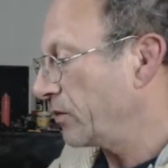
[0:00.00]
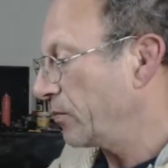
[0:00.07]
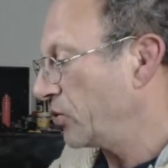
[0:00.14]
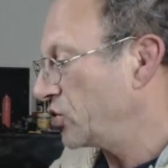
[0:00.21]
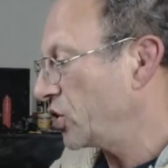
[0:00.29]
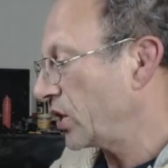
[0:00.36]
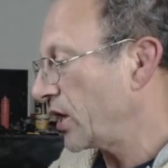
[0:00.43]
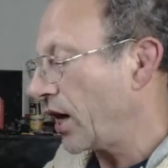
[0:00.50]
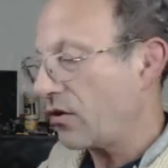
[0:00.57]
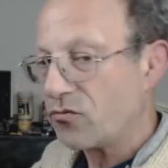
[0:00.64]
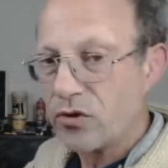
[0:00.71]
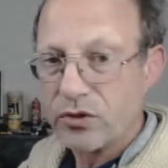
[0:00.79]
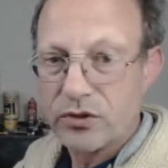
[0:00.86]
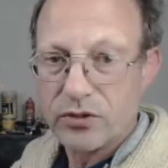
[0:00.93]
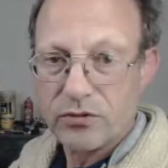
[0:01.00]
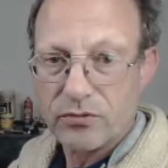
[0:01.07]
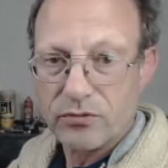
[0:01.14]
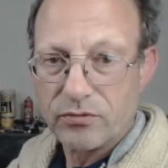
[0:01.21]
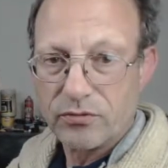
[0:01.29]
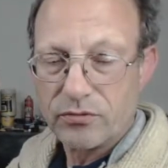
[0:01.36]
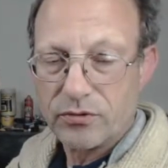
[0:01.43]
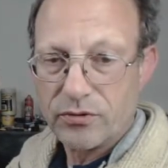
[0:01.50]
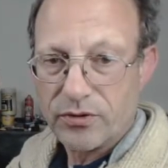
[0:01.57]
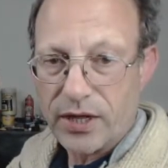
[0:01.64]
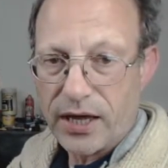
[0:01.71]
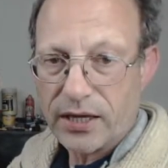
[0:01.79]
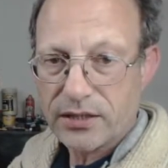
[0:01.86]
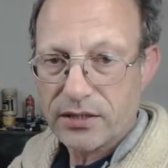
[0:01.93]
budget can't run to
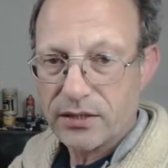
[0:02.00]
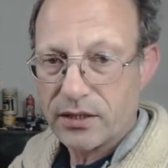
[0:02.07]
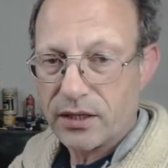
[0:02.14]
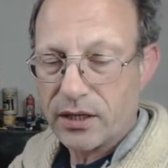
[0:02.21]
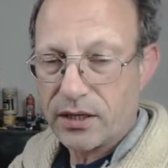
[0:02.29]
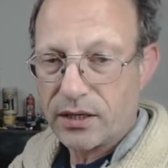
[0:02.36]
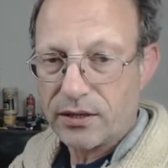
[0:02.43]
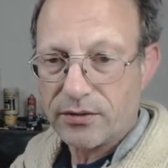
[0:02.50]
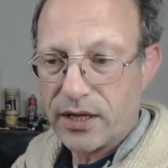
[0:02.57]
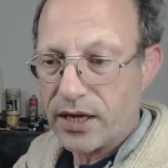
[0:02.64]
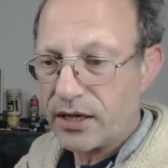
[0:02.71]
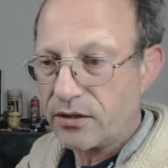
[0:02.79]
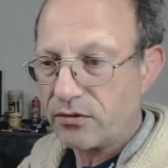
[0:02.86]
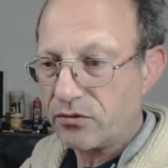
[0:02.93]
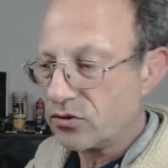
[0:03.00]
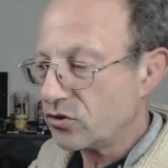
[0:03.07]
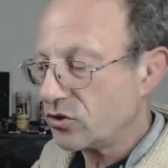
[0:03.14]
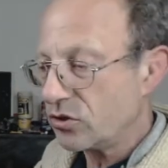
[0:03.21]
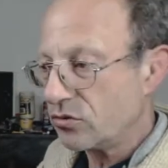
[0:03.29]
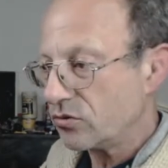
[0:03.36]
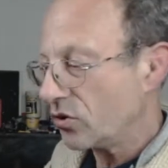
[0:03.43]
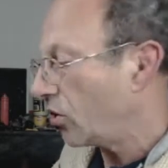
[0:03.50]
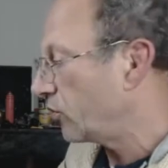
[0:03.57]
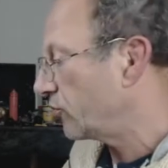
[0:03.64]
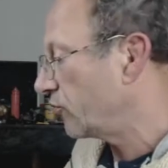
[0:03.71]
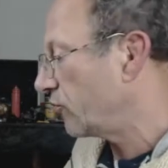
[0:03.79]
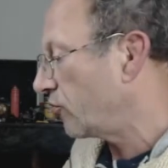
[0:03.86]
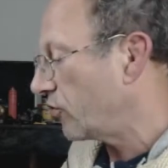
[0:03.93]
that, then just use
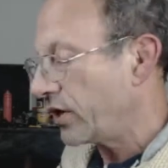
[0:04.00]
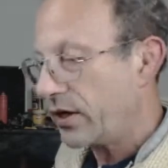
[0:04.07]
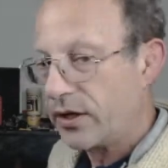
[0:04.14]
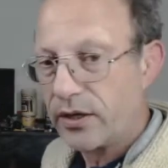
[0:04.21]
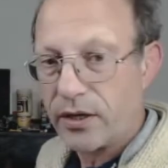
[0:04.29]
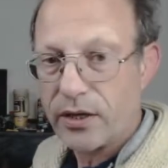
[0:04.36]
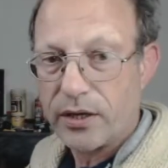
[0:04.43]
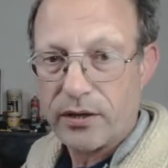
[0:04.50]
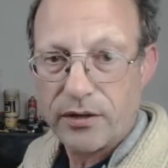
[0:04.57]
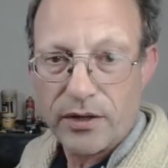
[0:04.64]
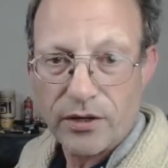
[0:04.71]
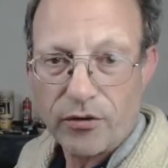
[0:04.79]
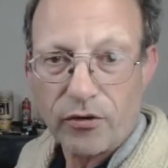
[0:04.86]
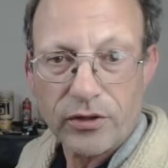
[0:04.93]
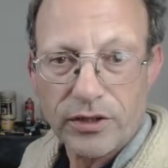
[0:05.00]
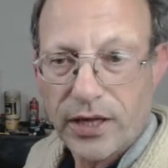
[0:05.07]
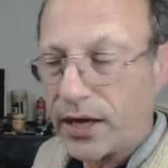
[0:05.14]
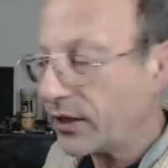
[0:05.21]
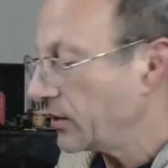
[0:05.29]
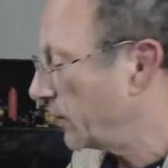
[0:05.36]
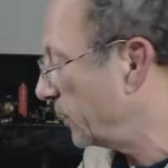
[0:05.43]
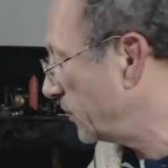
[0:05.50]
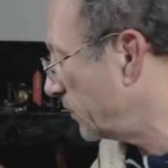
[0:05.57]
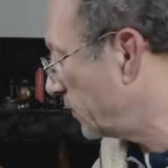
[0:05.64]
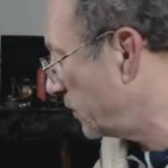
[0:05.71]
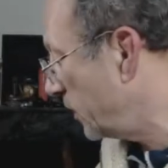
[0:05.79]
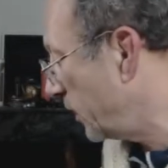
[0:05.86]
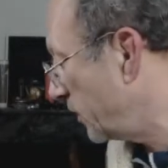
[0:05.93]
ordinary an oil
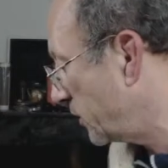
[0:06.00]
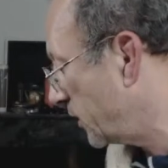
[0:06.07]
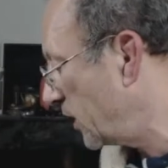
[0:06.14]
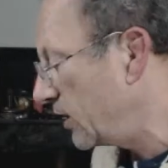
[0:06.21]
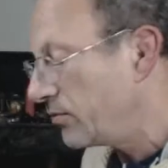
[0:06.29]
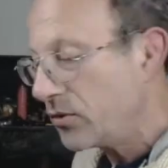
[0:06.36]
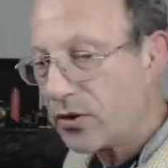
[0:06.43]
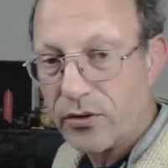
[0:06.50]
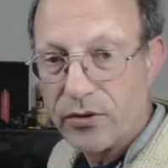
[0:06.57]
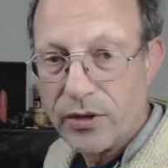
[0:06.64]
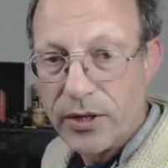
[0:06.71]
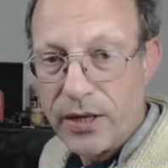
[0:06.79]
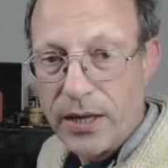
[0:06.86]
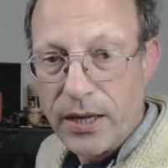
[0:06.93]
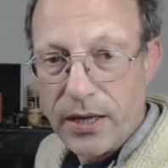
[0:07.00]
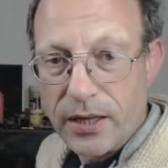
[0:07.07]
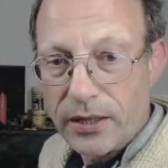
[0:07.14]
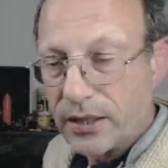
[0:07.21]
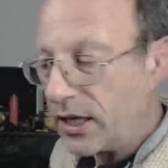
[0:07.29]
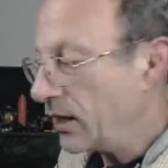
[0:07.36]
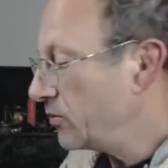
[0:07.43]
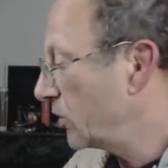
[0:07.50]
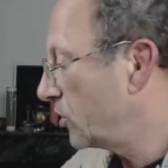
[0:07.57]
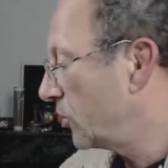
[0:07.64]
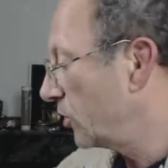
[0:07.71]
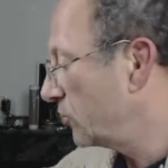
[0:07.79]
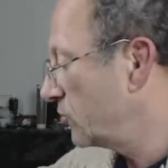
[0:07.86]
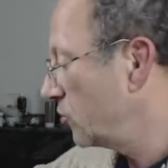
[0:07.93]
can and keep your
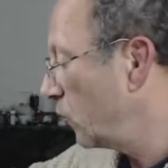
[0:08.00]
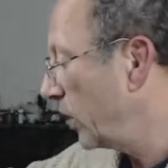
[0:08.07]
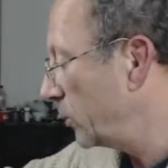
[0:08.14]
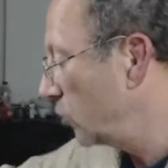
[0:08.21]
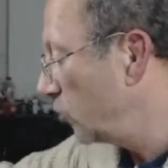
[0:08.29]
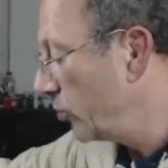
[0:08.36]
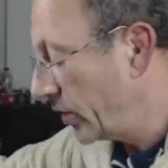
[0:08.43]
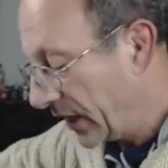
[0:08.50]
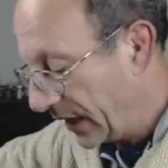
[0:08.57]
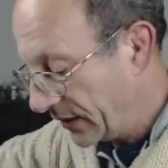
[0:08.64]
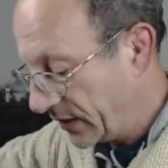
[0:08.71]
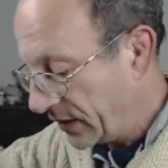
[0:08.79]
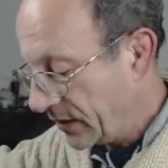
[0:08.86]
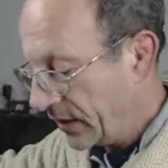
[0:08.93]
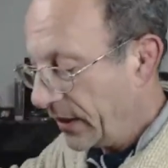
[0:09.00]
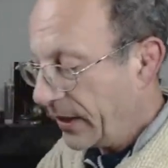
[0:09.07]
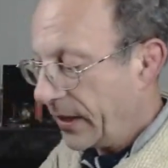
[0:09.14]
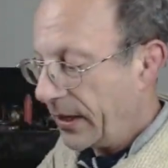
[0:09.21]
cut well lubricated.